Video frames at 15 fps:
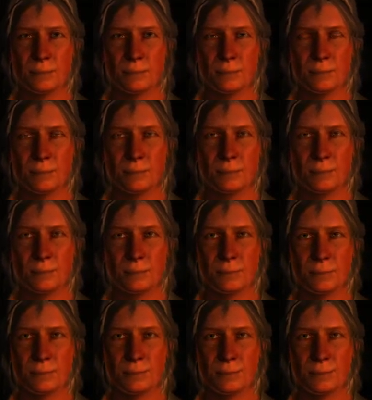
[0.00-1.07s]

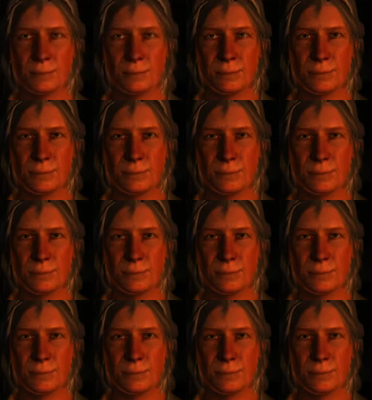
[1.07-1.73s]
[no speech]